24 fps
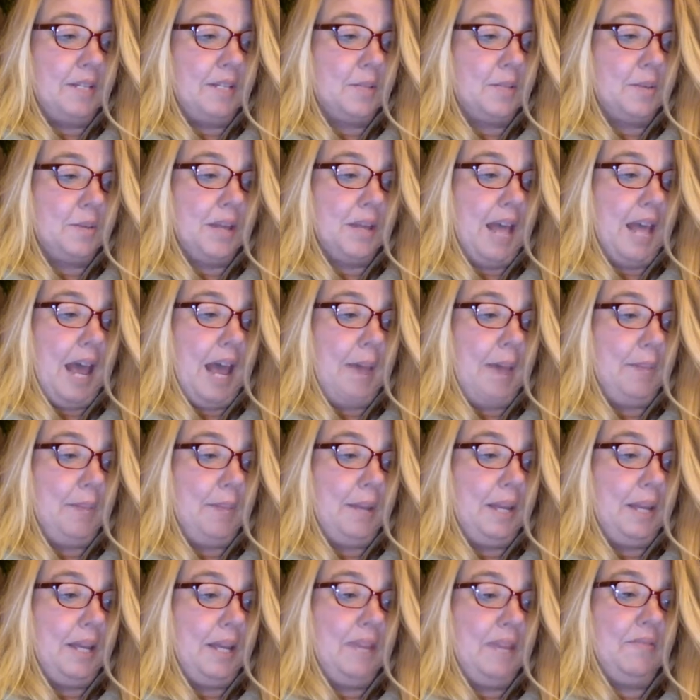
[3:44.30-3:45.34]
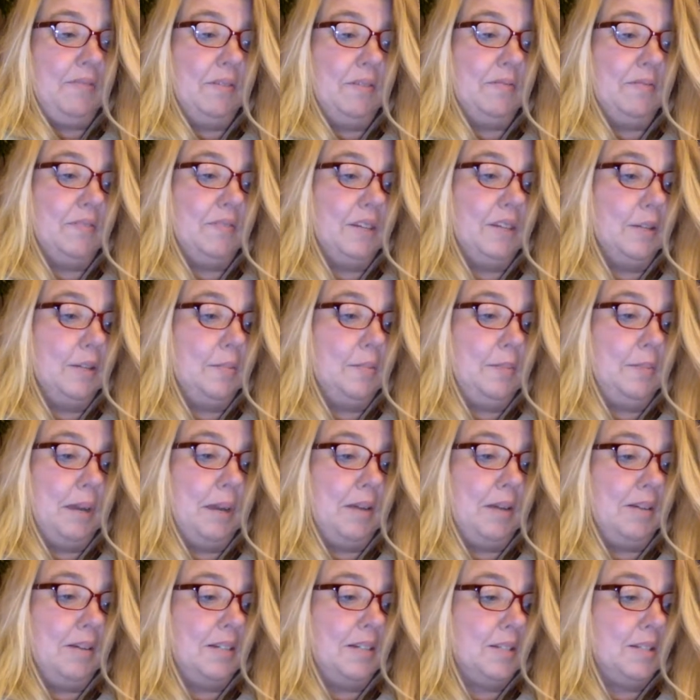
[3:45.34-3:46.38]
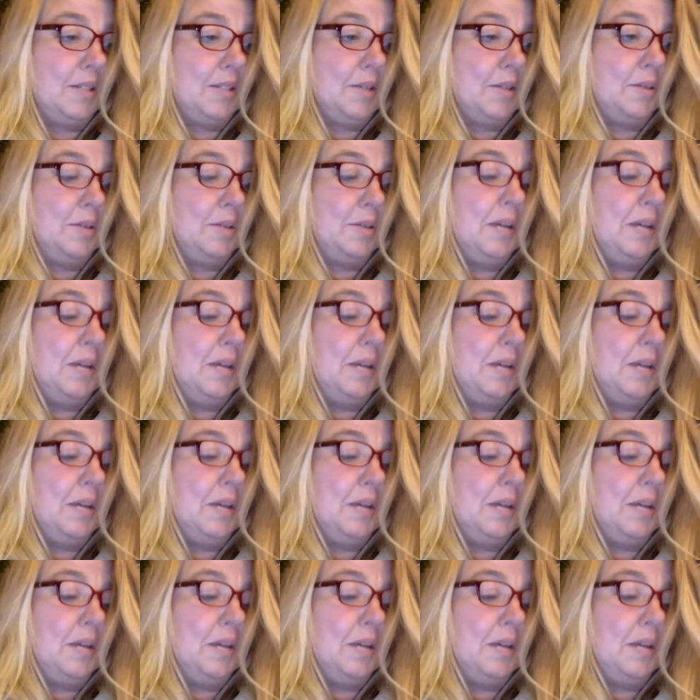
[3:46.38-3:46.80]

with happy, fulfilled parents who,